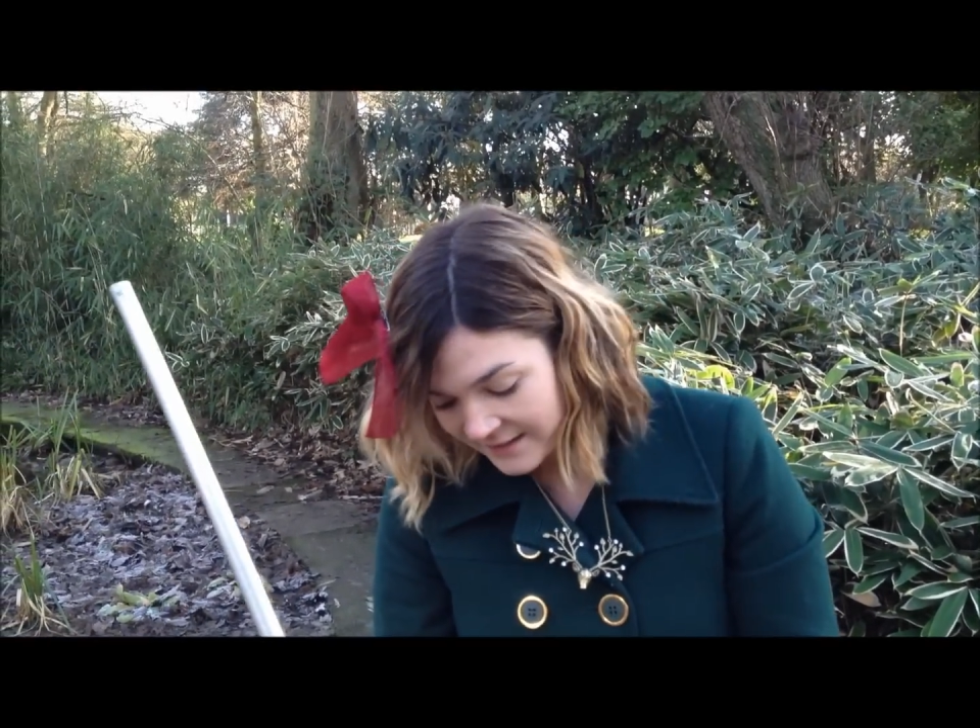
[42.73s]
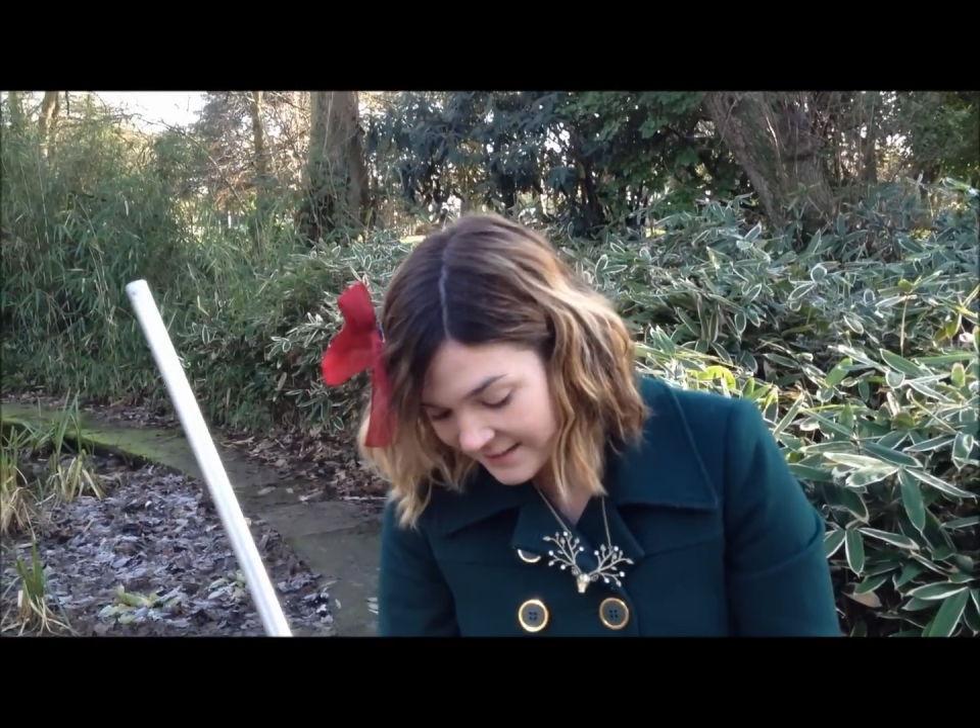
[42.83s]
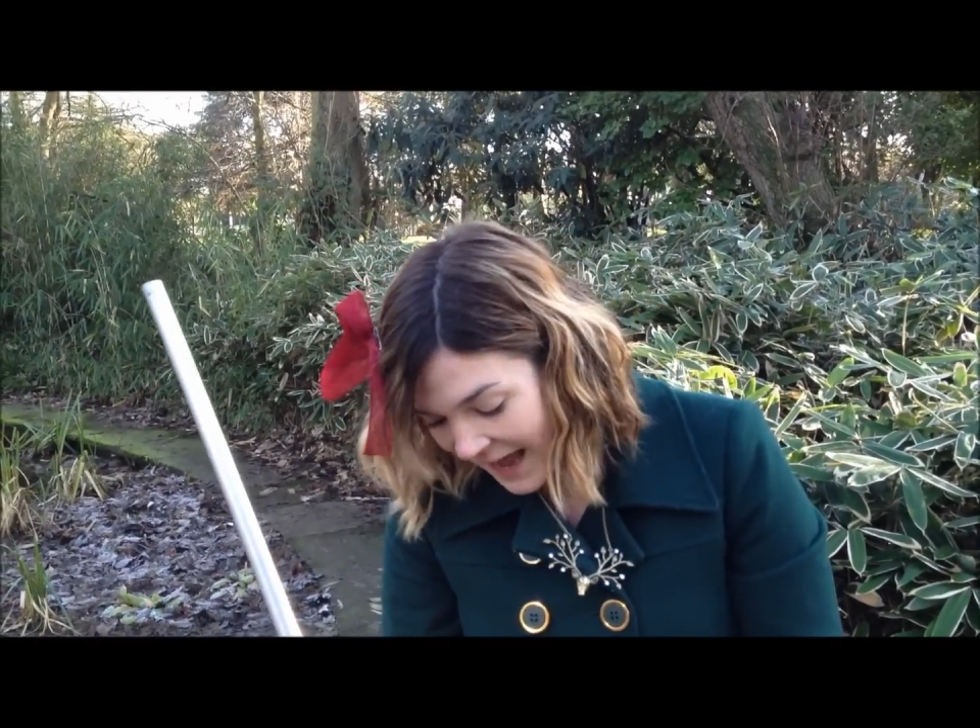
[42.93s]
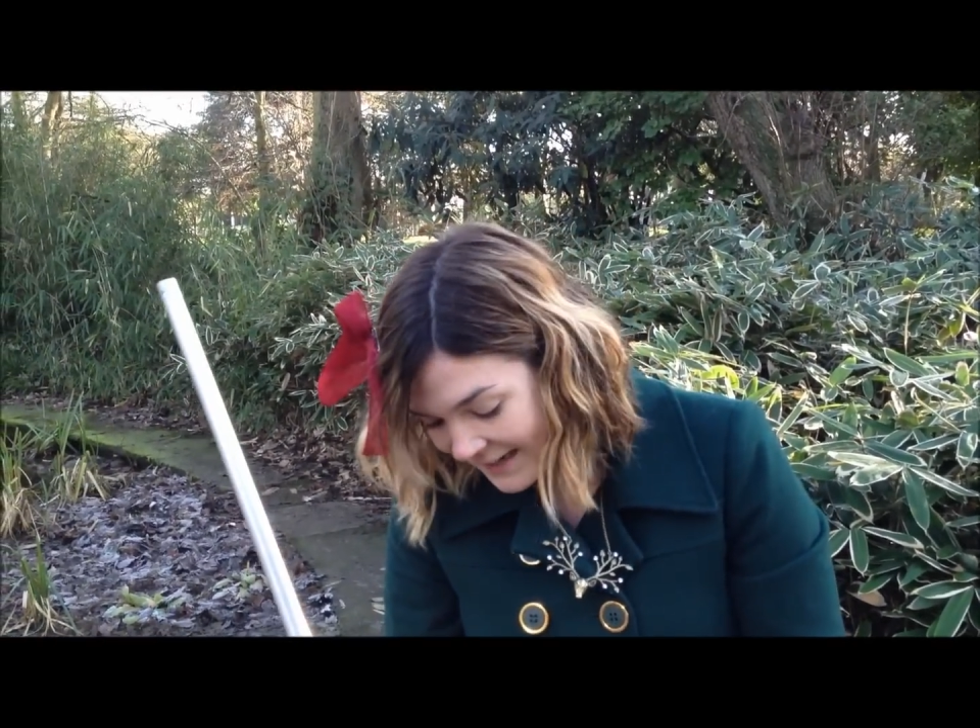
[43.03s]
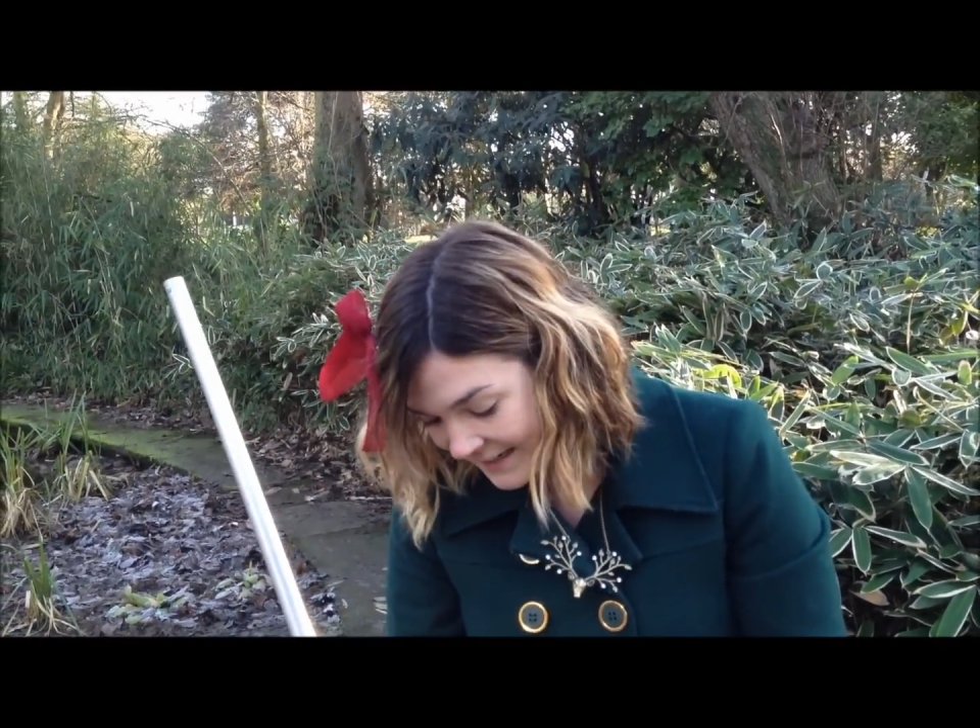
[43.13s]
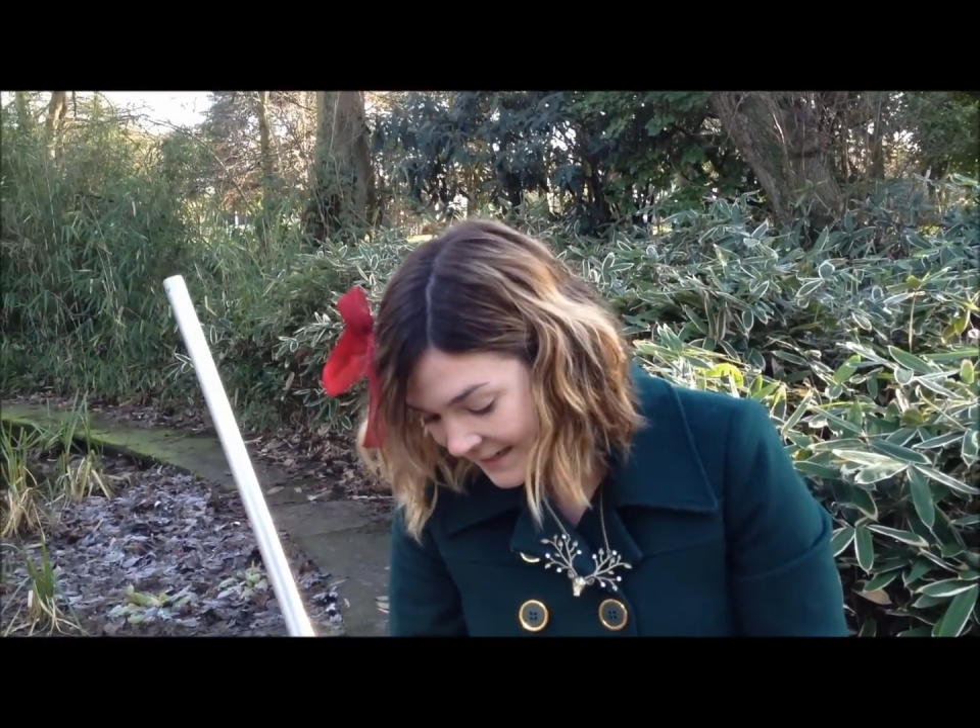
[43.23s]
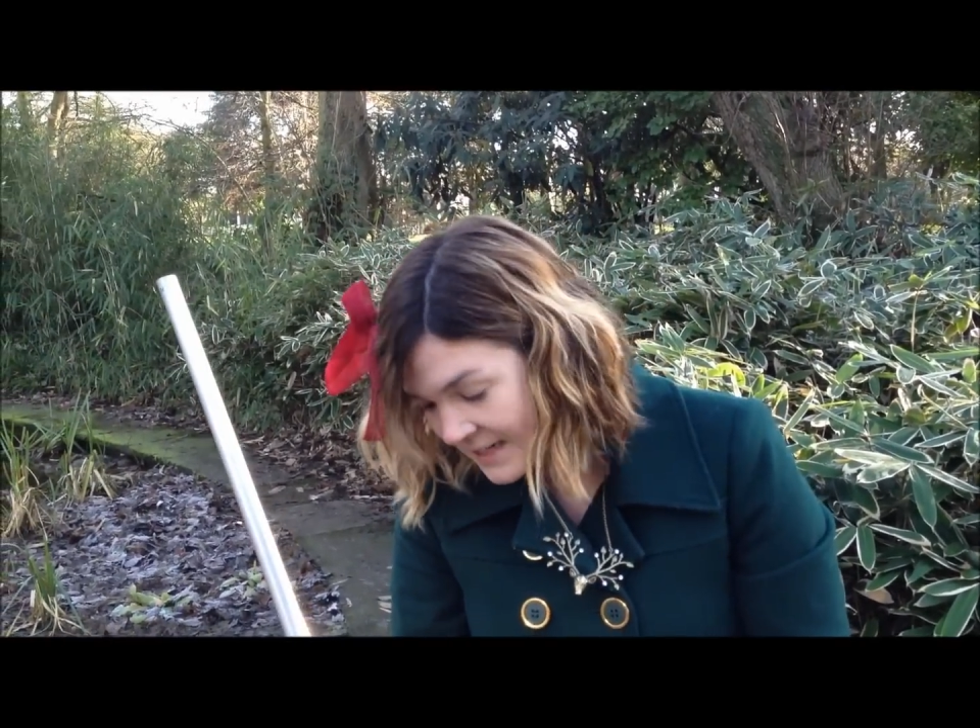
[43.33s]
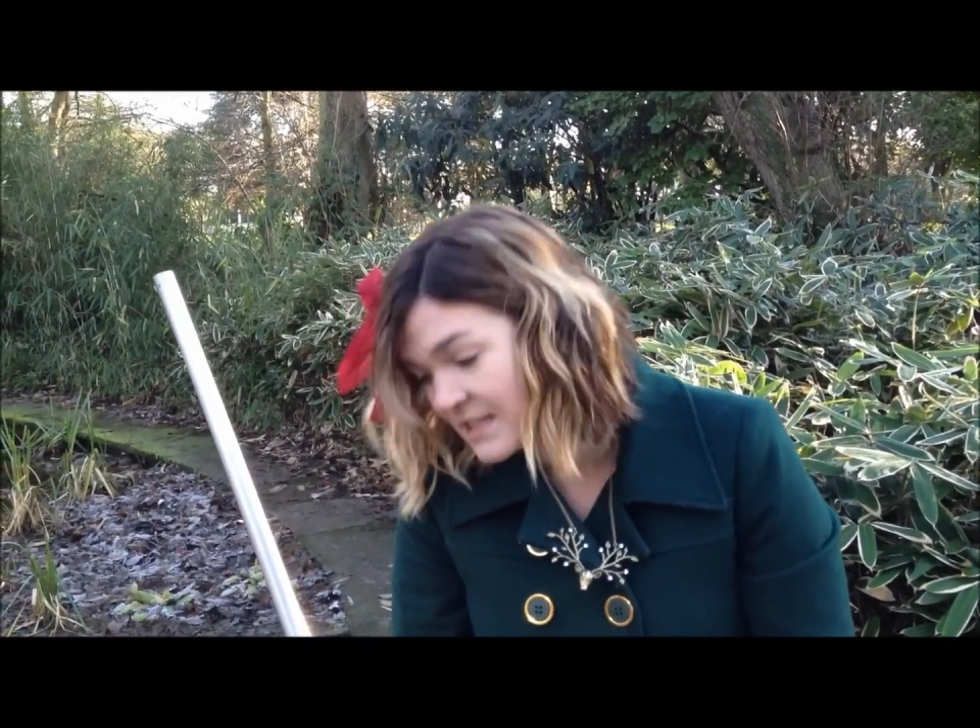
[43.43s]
Sadly,